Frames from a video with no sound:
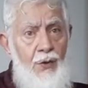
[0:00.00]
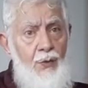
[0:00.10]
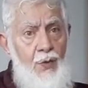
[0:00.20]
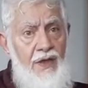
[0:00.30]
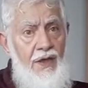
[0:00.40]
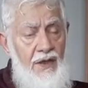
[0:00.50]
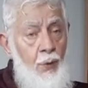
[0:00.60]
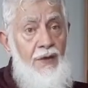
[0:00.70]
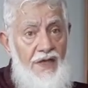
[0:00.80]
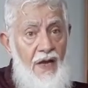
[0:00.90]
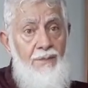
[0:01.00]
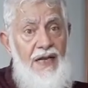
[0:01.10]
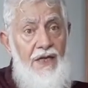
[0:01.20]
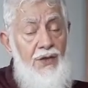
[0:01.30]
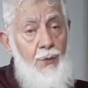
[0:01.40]
to the, or 10
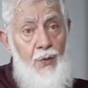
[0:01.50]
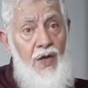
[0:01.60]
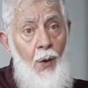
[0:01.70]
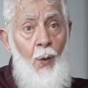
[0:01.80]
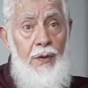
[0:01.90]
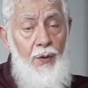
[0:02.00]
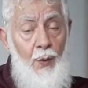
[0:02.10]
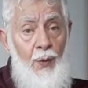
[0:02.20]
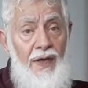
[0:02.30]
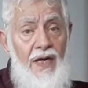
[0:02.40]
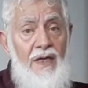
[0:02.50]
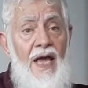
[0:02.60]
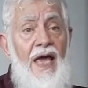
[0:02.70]
million to the old owner,